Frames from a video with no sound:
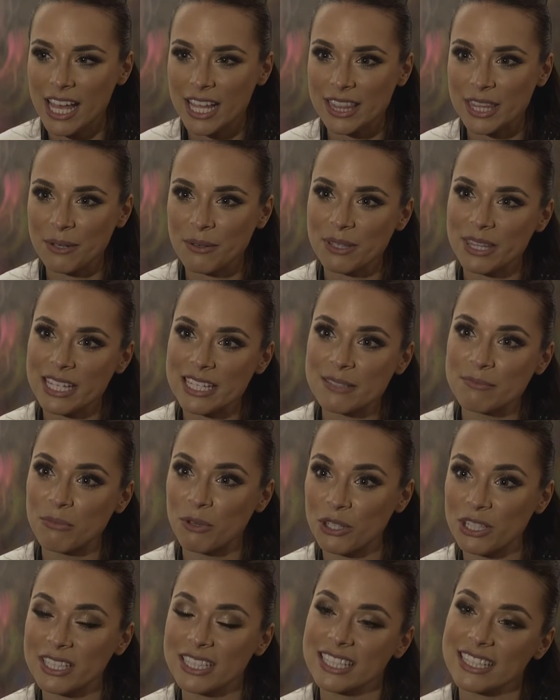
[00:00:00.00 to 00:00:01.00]
there were these
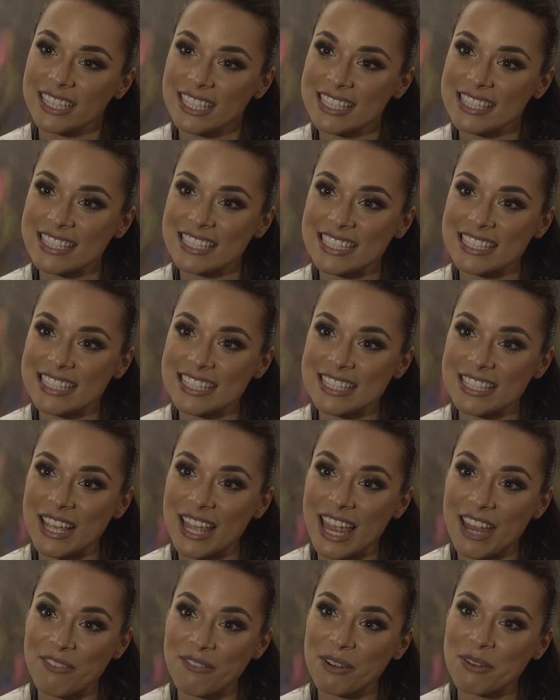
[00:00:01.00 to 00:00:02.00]
modeling lessons
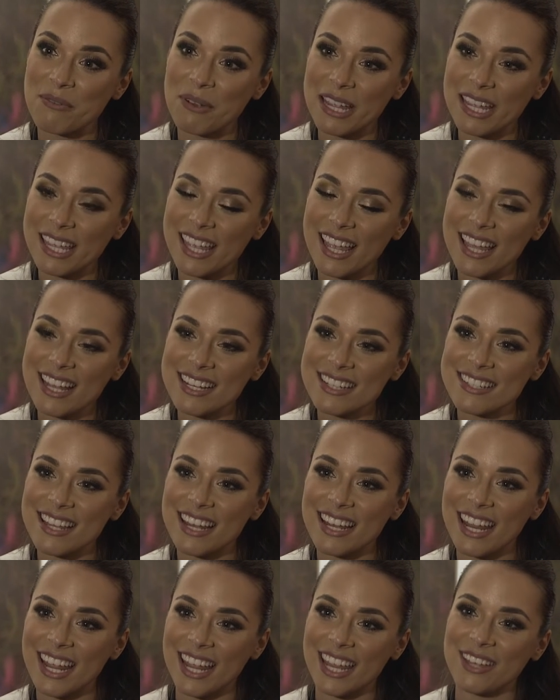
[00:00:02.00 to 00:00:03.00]
every weekend
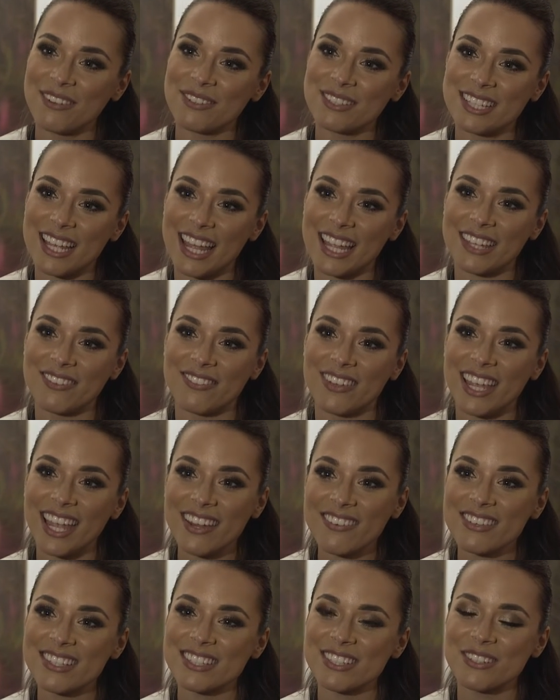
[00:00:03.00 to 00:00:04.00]
and he would take me
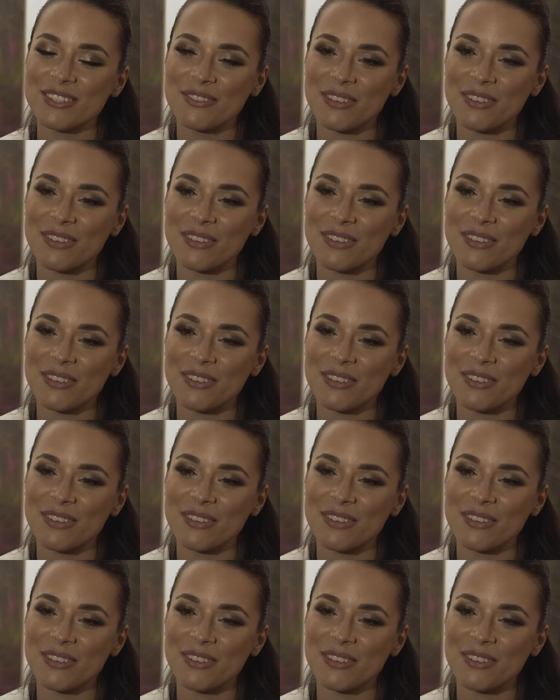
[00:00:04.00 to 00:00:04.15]
every single